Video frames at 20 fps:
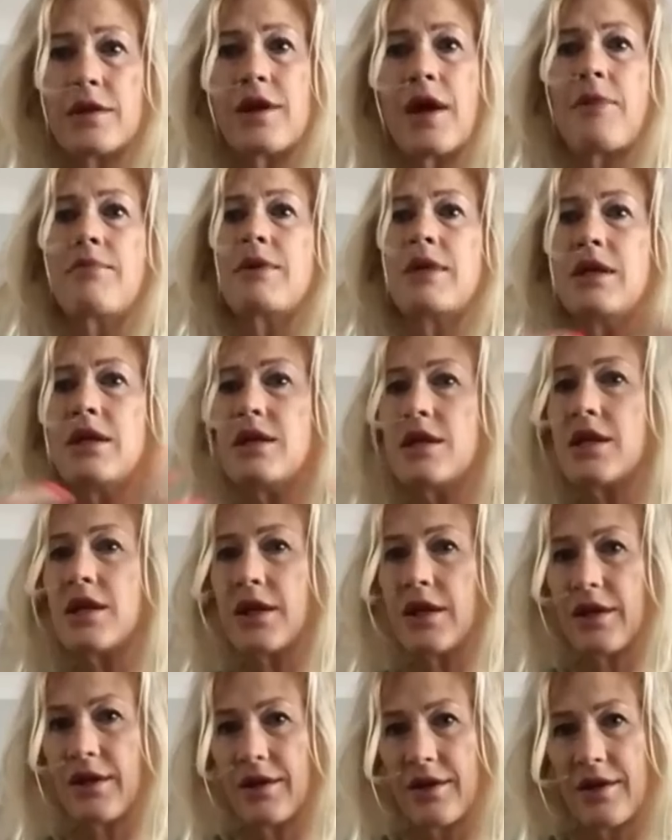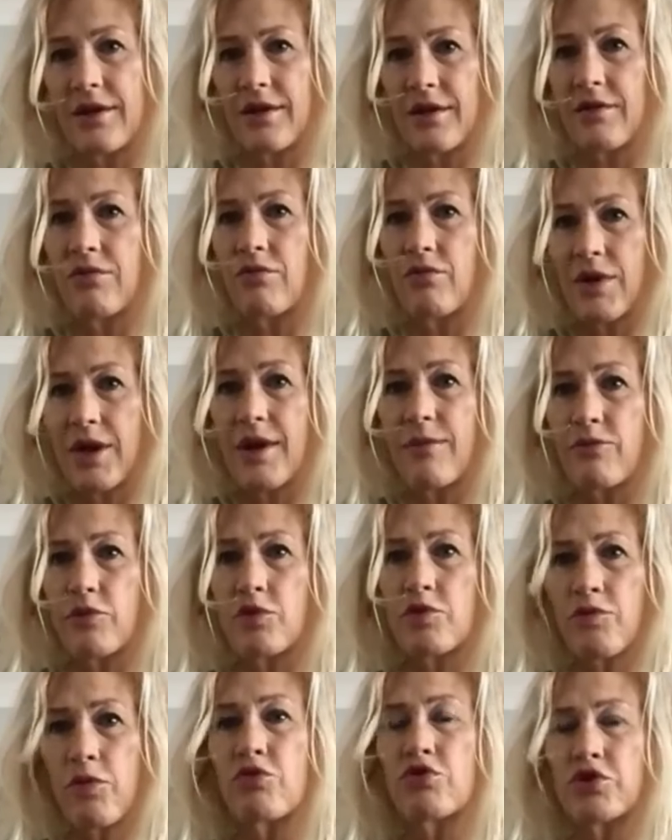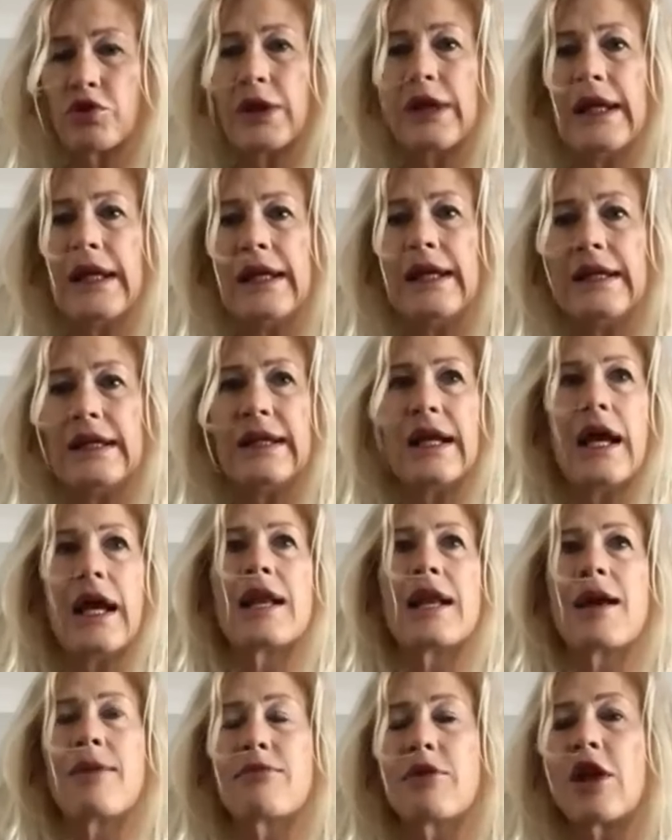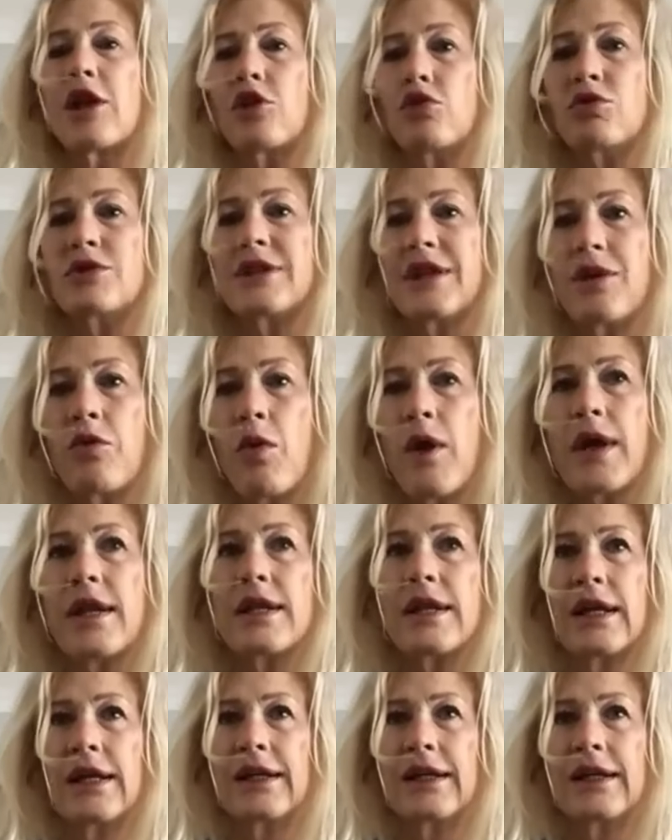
I'm eating what I'm supposed to eat, and I'm not losing weight.